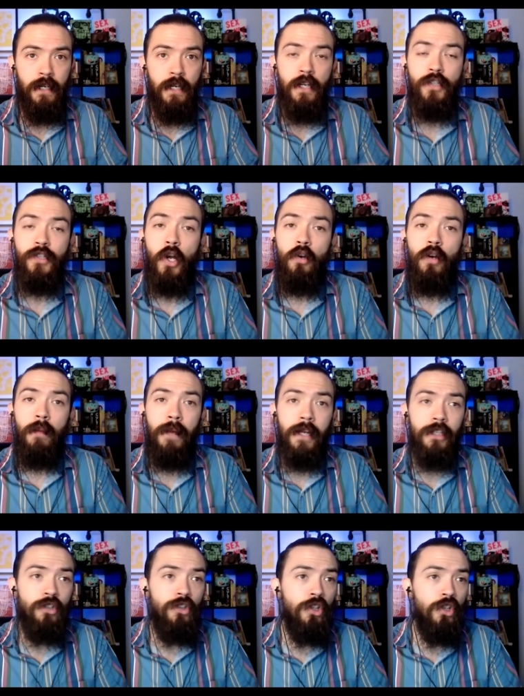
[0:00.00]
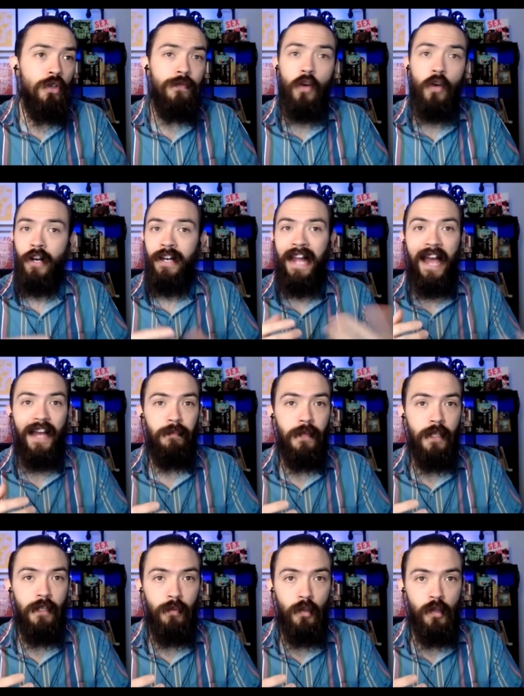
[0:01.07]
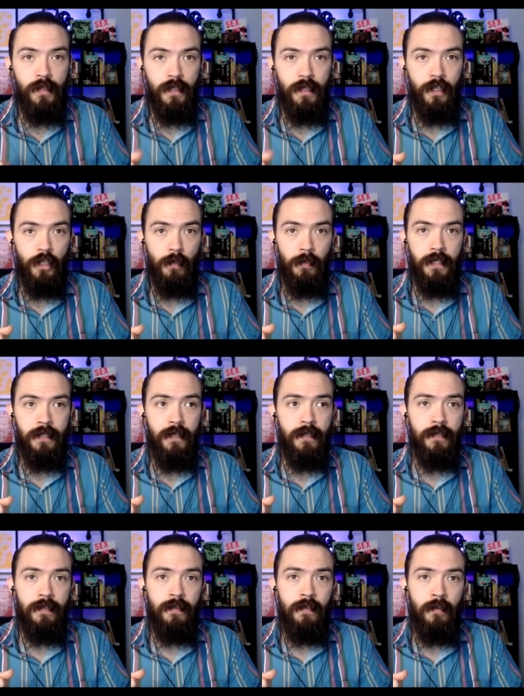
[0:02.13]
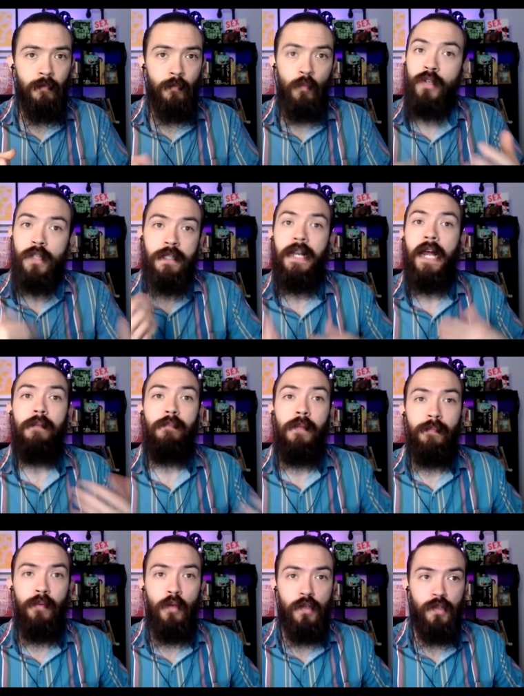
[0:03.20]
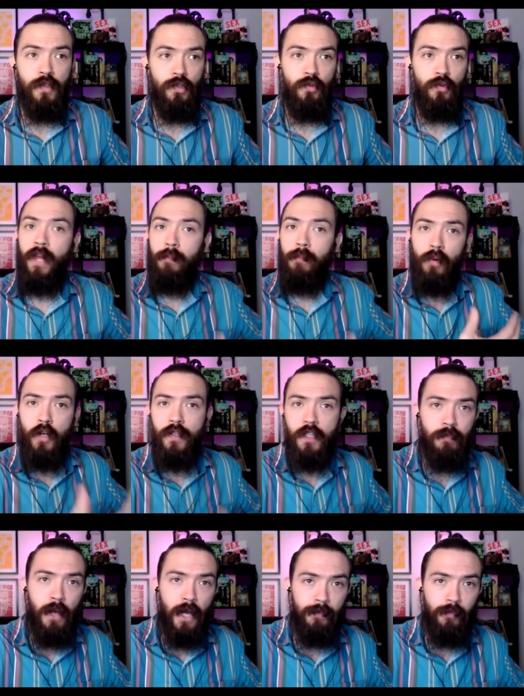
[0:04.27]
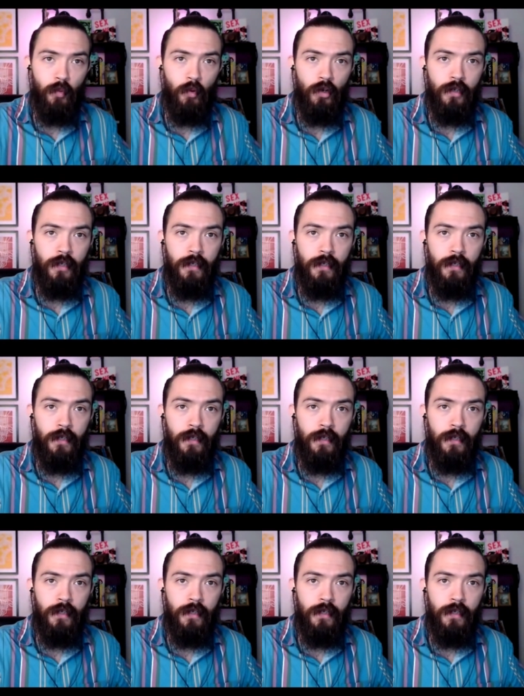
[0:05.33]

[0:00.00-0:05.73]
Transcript: So imagine that you've got an admin person in your business. What does an admin person do? They process paperwork.